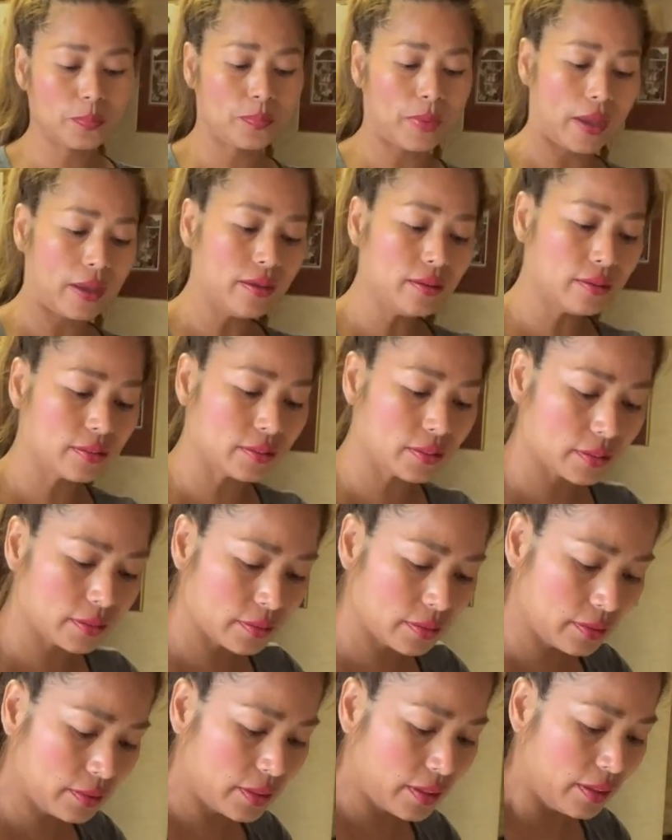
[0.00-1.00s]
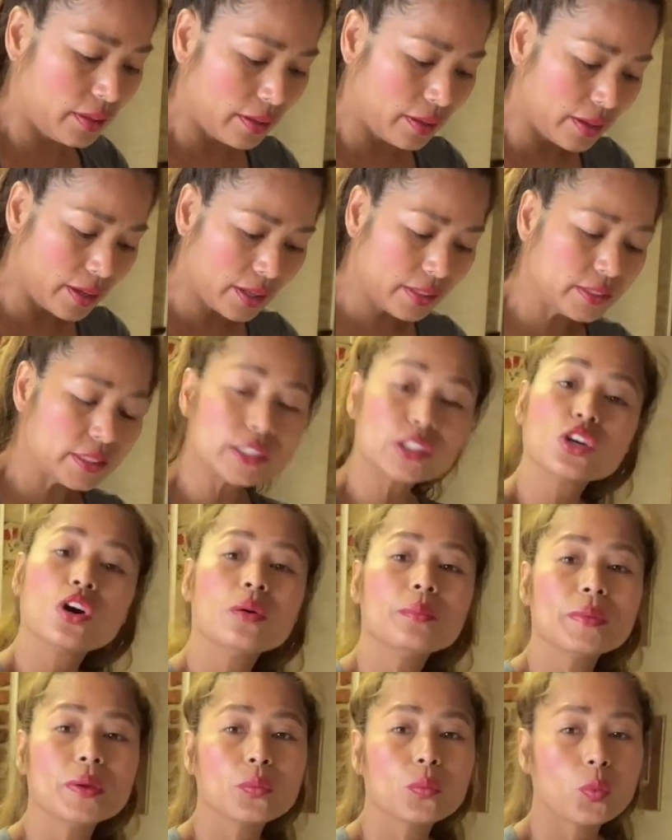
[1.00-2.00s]
bagel and they
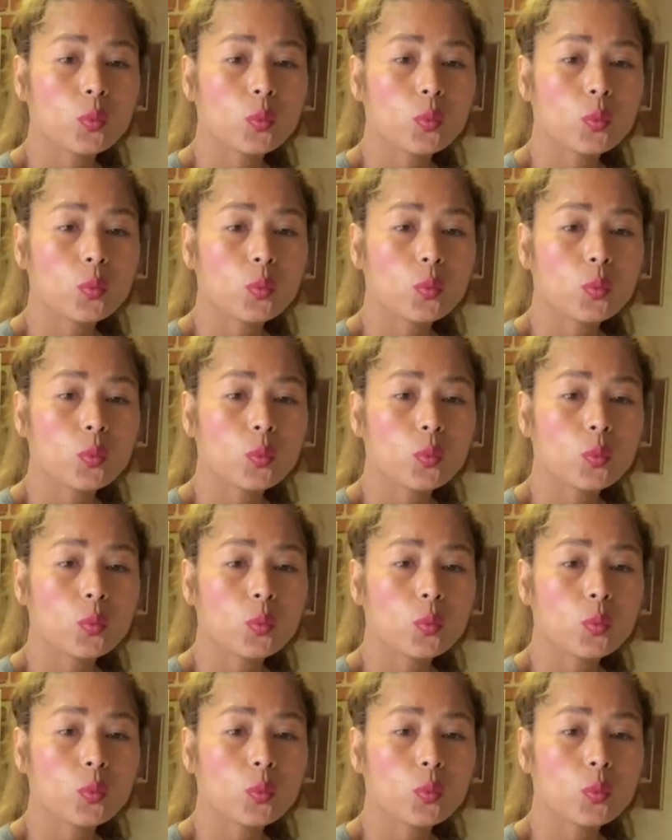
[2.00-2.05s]
told me,